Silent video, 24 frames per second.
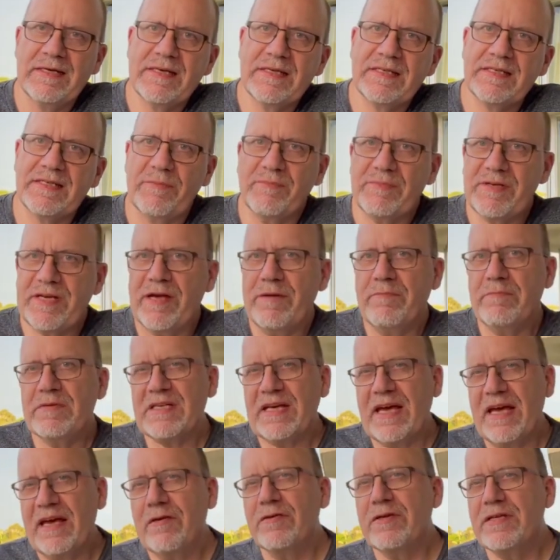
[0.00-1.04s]
Sometimes
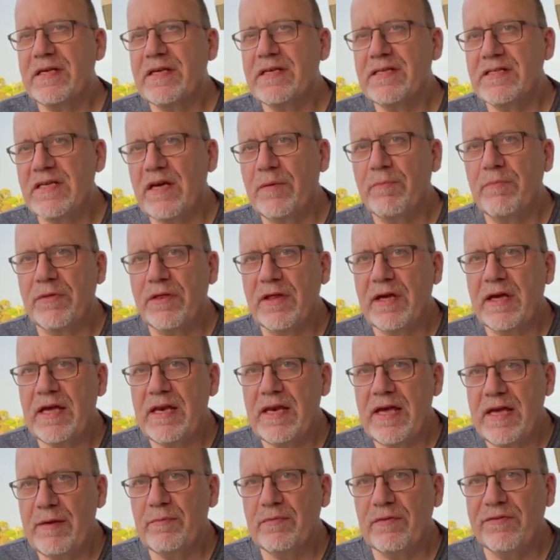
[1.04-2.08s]
counting something
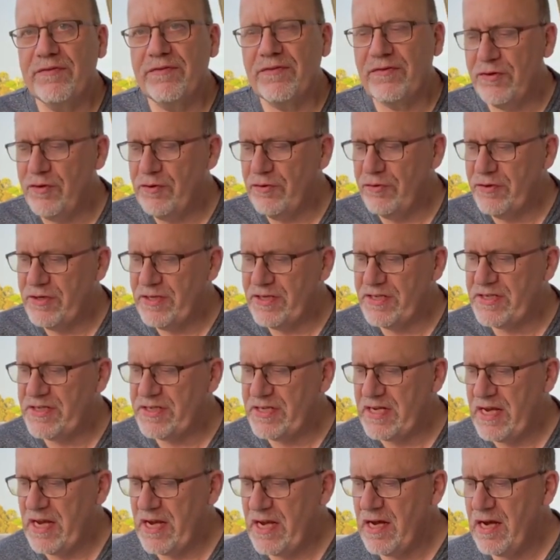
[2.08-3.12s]
enables you to
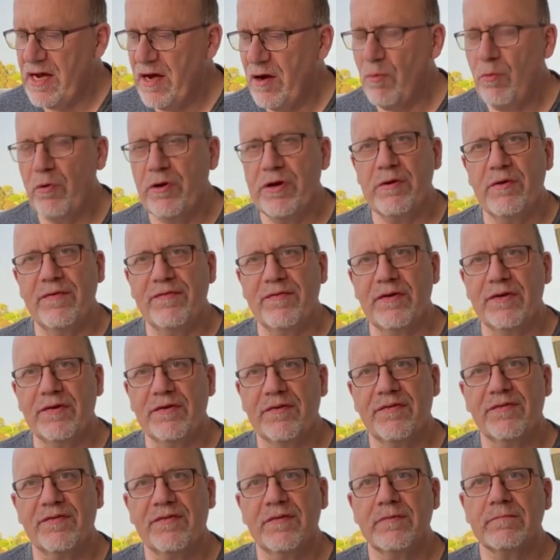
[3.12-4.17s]
see what you have
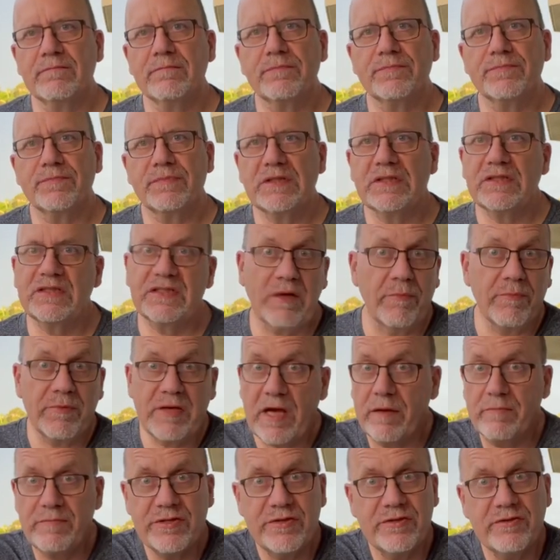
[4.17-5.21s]
lost.
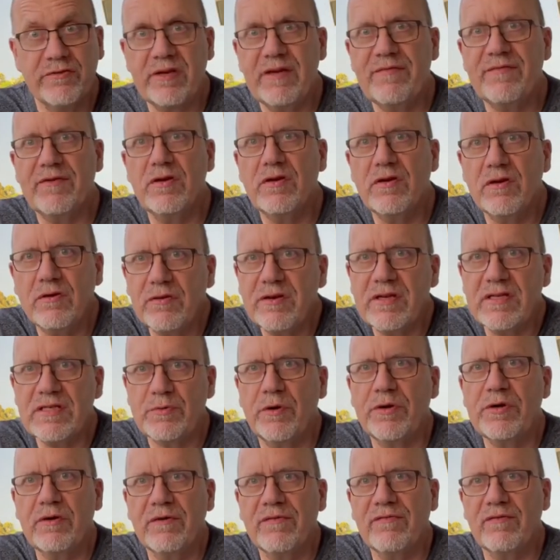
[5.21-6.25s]
Sometimes you don't even notice
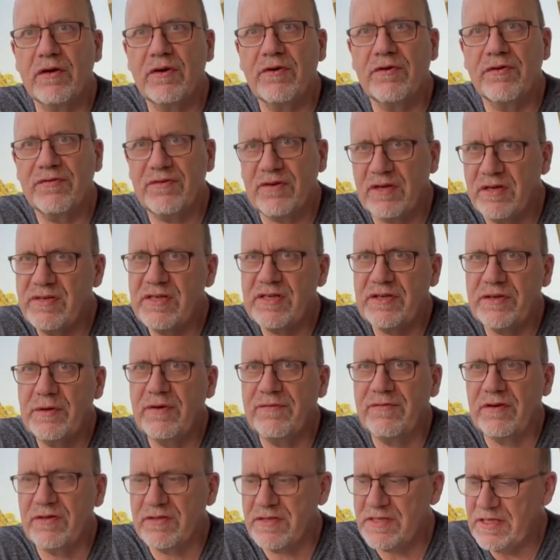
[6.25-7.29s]
what you have lost until you
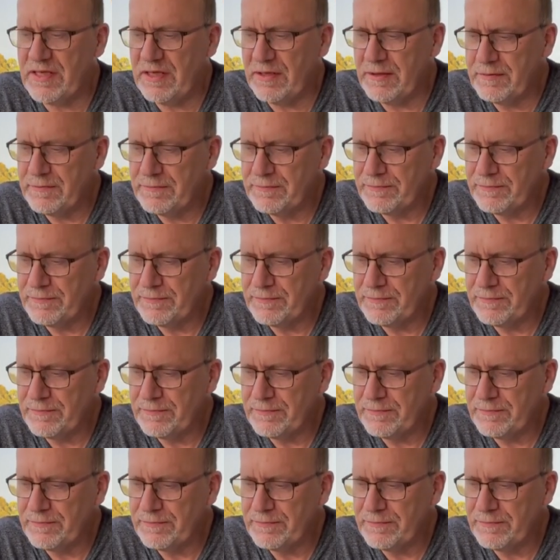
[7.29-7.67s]
have lost it.